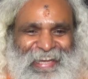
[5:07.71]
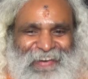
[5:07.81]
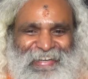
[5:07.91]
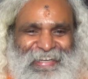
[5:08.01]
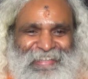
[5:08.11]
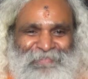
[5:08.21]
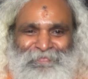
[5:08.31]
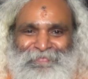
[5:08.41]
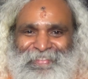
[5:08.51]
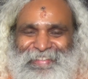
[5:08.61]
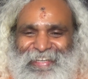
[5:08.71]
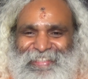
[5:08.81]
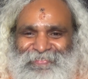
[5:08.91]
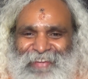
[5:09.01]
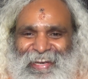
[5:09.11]
Only that
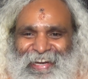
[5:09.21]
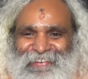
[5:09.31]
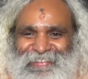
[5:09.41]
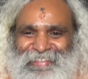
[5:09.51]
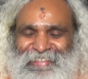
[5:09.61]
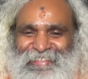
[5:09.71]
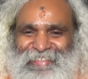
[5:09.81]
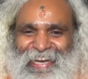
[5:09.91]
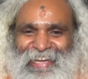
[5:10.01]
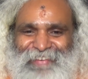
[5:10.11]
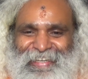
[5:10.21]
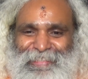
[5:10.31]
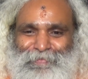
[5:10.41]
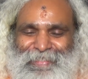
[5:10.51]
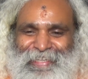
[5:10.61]
smell and all these things, saliva and
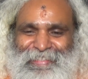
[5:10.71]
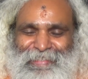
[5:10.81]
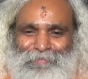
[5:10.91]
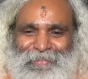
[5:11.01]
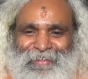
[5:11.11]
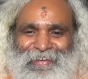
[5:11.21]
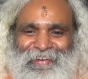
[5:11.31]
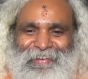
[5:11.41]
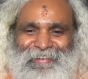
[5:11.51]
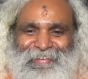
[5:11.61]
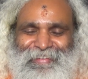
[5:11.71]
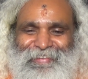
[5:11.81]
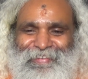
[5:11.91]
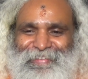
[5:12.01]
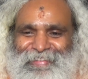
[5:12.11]
especially some,
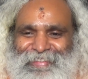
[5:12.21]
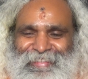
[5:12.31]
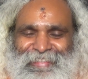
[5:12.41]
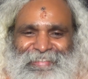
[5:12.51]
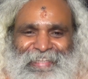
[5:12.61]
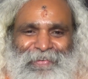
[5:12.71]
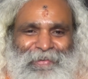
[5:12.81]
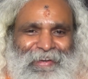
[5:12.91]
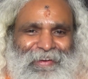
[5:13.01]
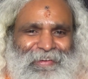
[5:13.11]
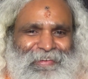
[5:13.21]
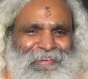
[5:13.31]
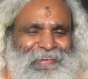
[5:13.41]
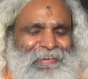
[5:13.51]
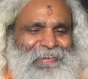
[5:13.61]
uh, this thing is there, like a
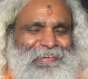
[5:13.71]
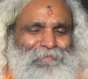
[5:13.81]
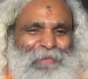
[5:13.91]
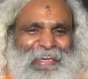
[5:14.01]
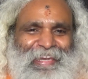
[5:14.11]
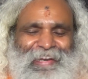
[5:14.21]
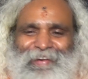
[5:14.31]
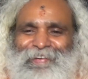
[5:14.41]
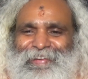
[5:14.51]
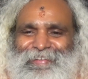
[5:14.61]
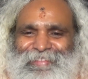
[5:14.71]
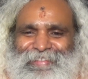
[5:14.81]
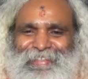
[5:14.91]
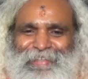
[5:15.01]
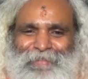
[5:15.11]
uh, or uh,
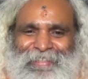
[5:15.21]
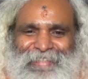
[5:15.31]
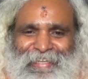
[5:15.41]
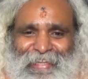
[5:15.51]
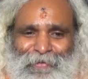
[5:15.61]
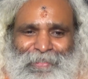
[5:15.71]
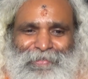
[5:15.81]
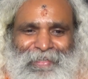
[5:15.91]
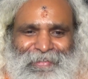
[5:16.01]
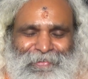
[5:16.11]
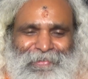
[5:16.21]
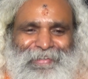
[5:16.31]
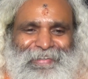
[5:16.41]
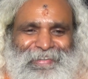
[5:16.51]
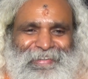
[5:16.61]
this sort of things are there which will, you
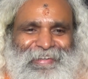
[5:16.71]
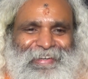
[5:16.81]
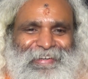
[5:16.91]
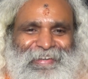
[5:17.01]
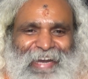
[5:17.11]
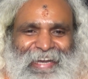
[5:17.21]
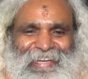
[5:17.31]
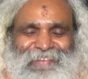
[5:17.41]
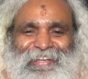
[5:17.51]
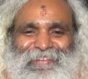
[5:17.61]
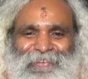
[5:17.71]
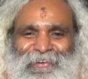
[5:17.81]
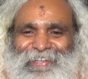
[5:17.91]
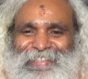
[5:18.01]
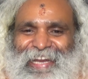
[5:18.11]
know, uh, aggravate
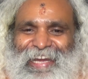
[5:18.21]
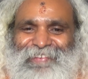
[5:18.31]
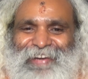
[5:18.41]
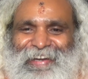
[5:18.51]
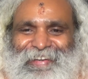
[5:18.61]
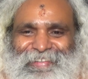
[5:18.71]
more saliva.